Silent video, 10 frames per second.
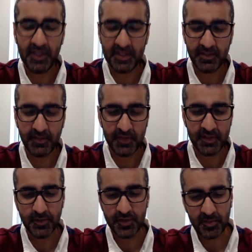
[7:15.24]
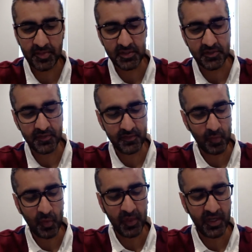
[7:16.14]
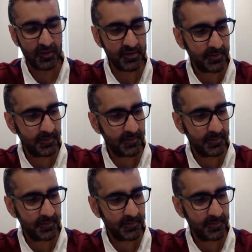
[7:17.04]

that's the first two chapters of One Way Out.